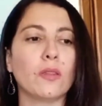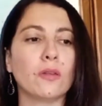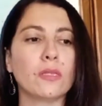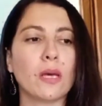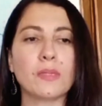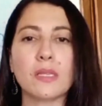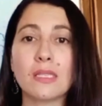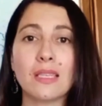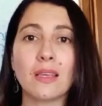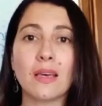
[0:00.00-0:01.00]
subsidies
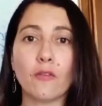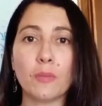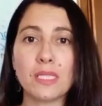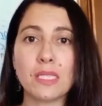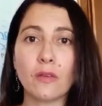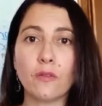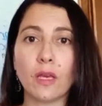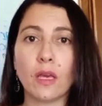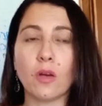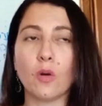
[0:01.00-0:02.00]
that the government's
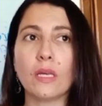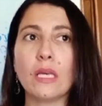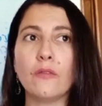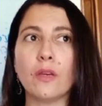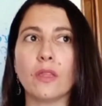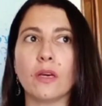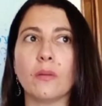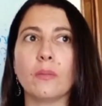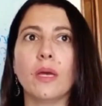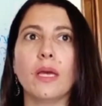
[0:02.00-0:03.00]
giving, or giving them
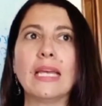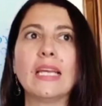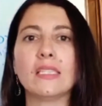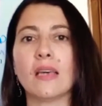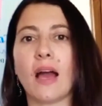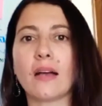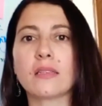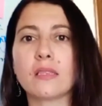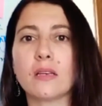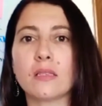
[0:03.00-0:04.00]
easy
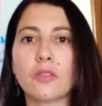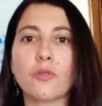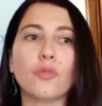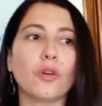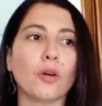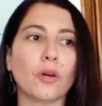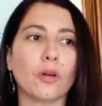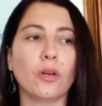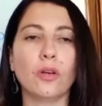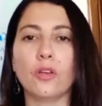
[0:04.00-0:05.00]
access through
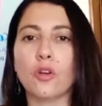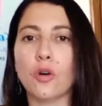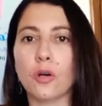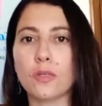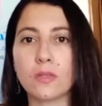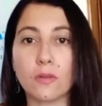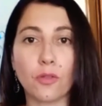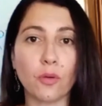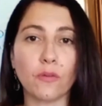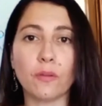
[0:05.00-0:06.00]

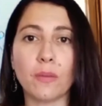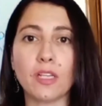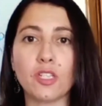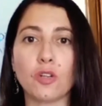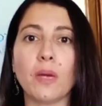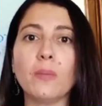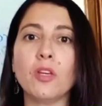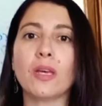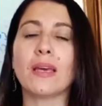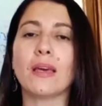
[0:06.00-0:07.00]
information? Or maybe you
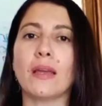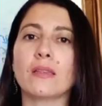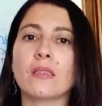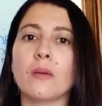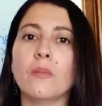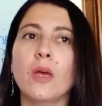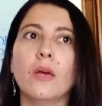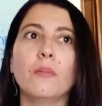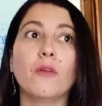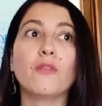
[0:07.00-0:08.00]
can connect them,
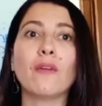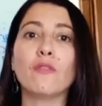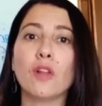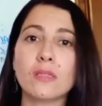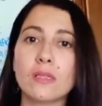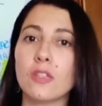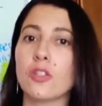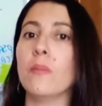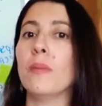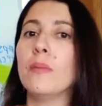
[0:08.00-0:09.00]
if they've lost their
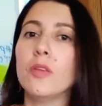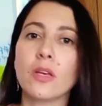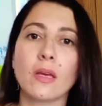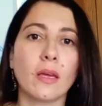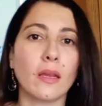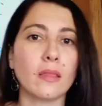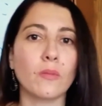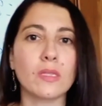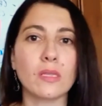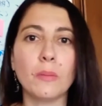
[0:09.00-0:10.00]
job, maybe you can connect them
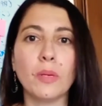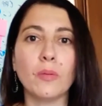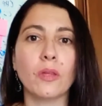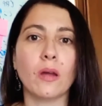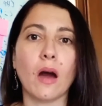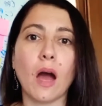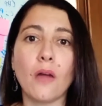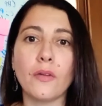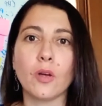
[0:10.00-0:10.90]
with some people that are hiring, or